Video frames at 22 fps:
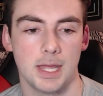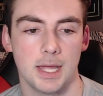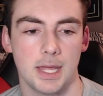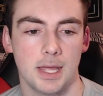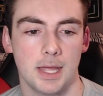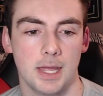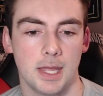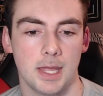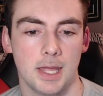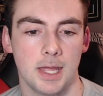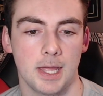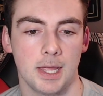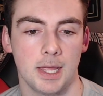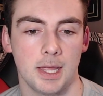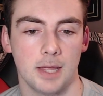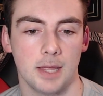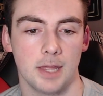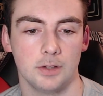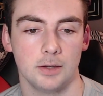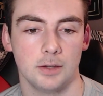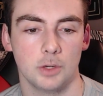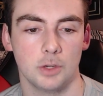and,
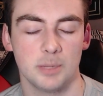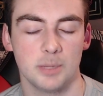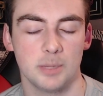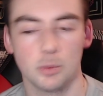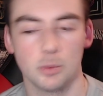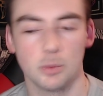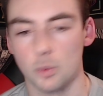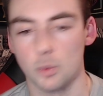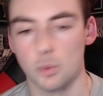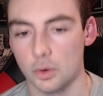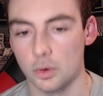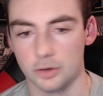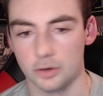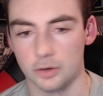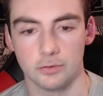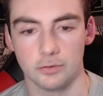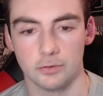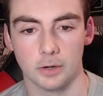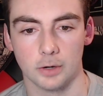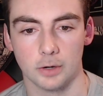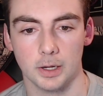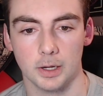be rewarded
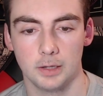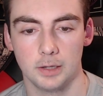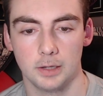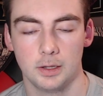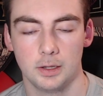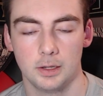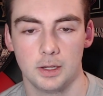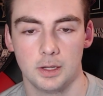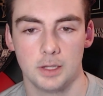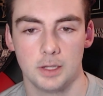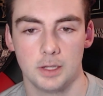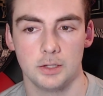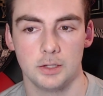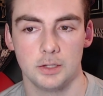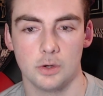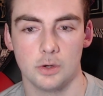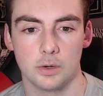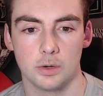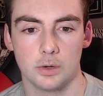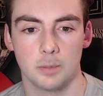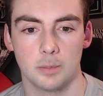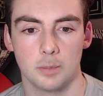for it.
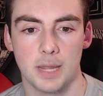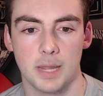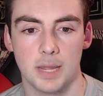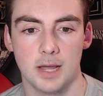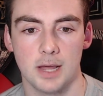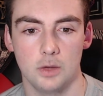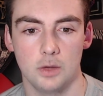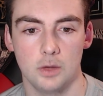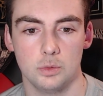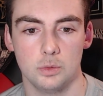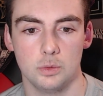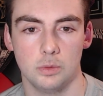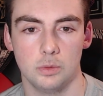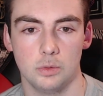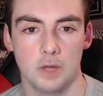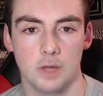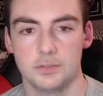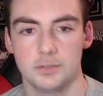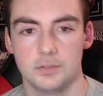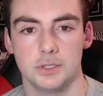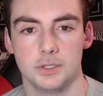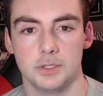Your pal who
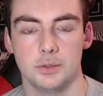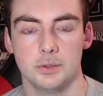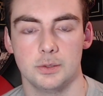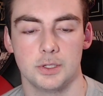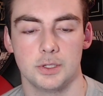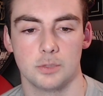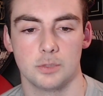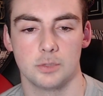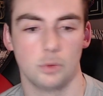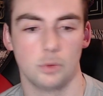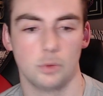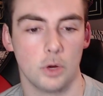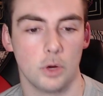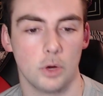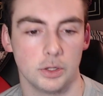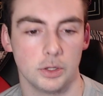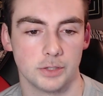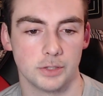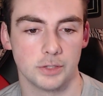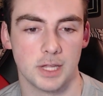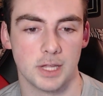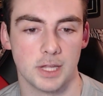loves you and you're loyal to
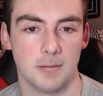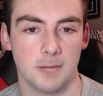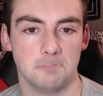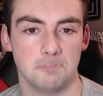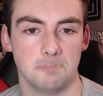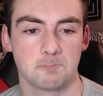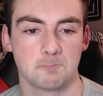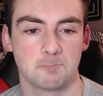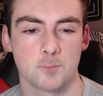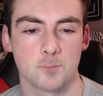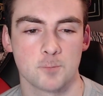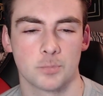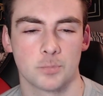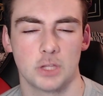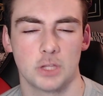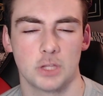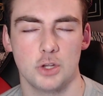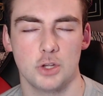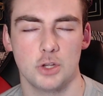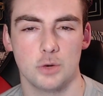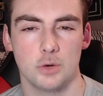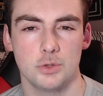them,
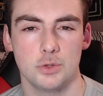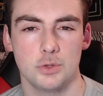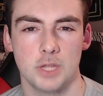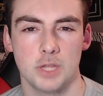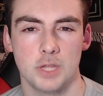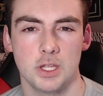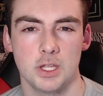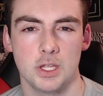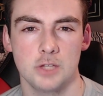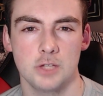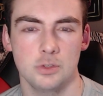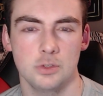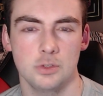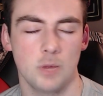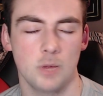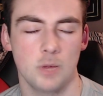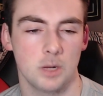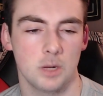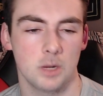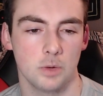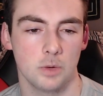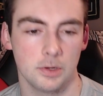they should want to
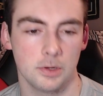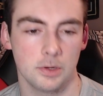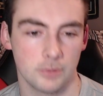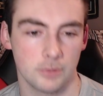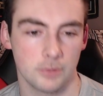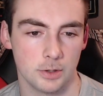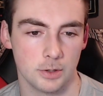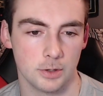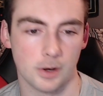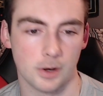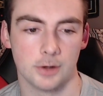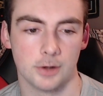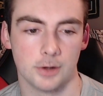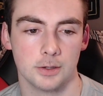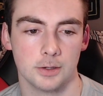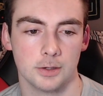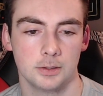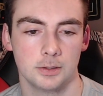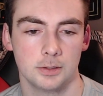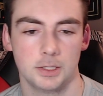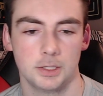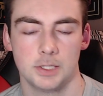work for you harder,
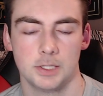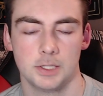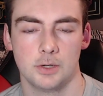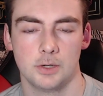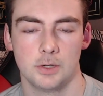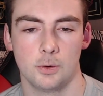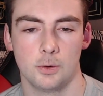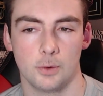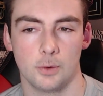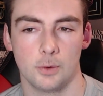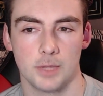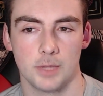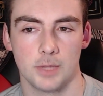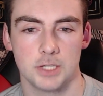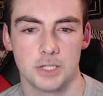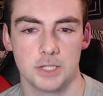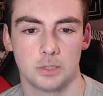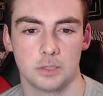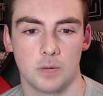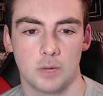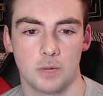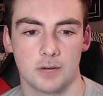or they should
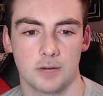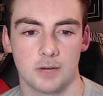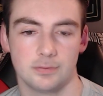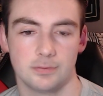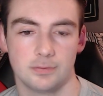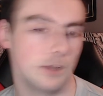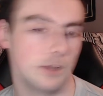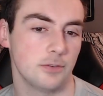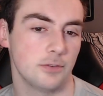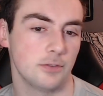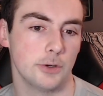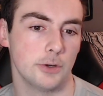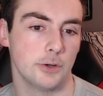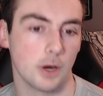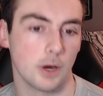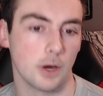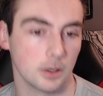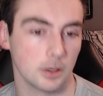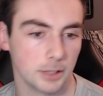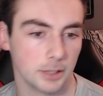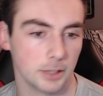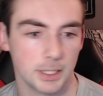want to fight for you harder
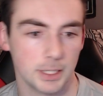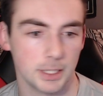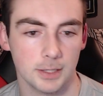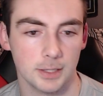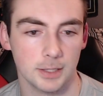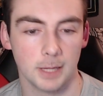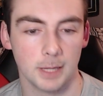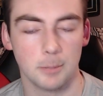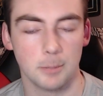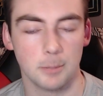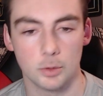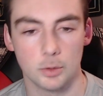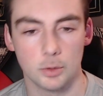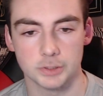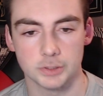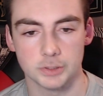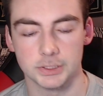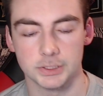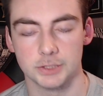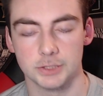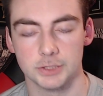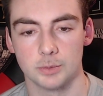and get like
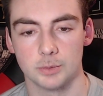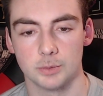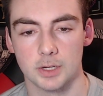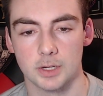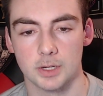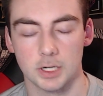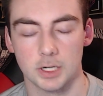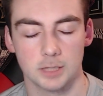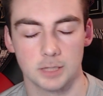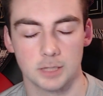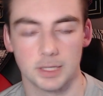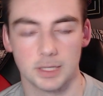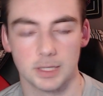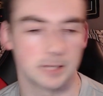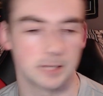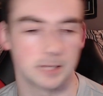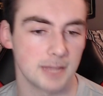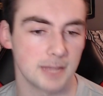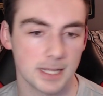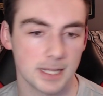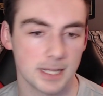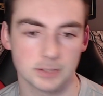bonuses, whether like
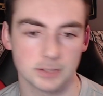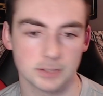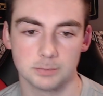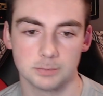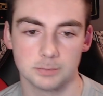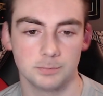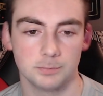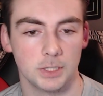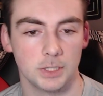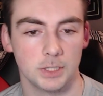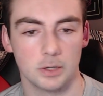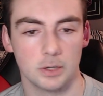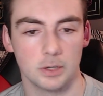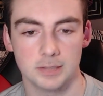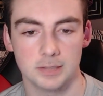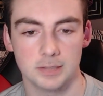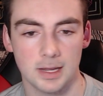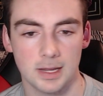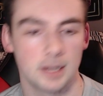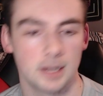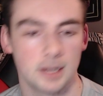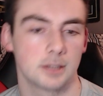attacks,
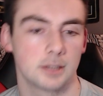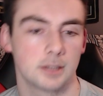attack,